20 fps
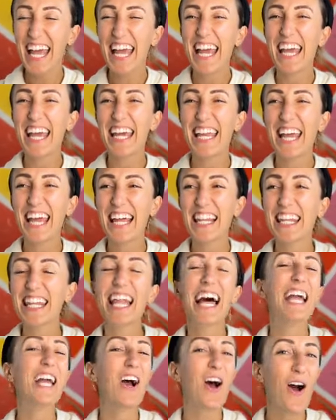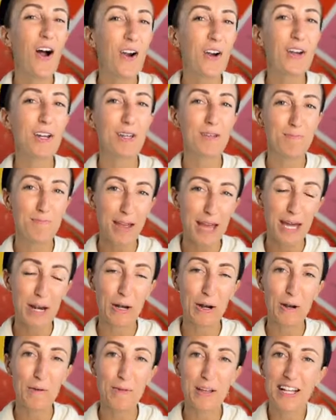in a light-hearted
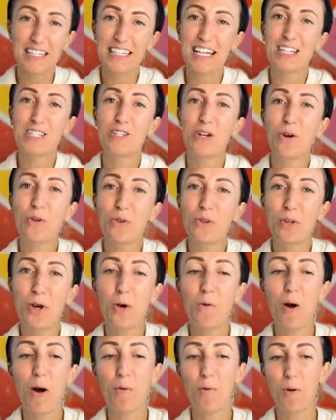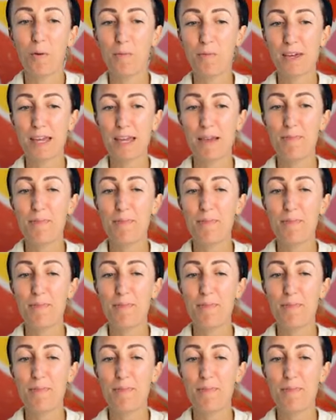manner because I don't know what will be,